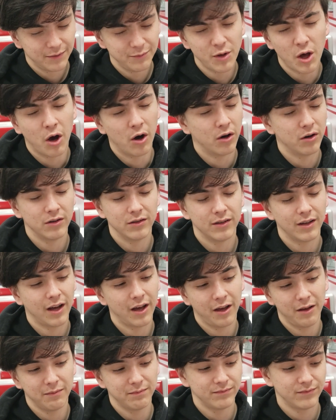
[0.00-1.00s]
No,
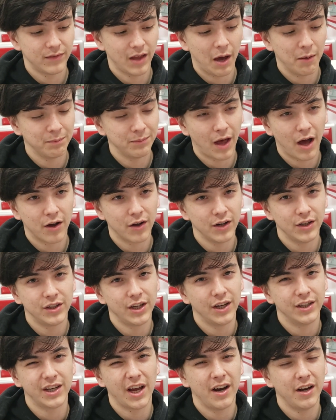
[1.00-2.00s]
I'm not going to
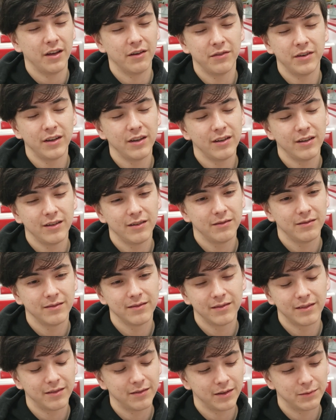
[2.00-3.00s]
change any of it.
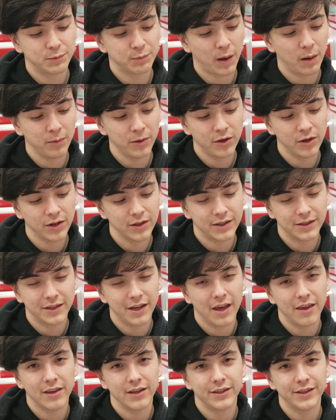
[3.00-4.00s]
It's probably going to
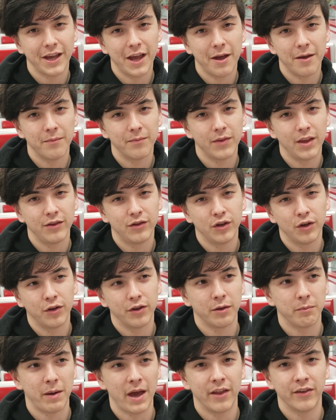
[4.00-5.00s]
stay the same until
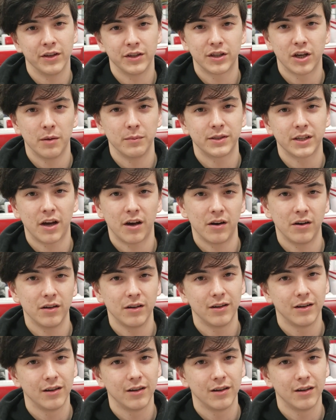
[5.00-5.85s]
the ban list comes out.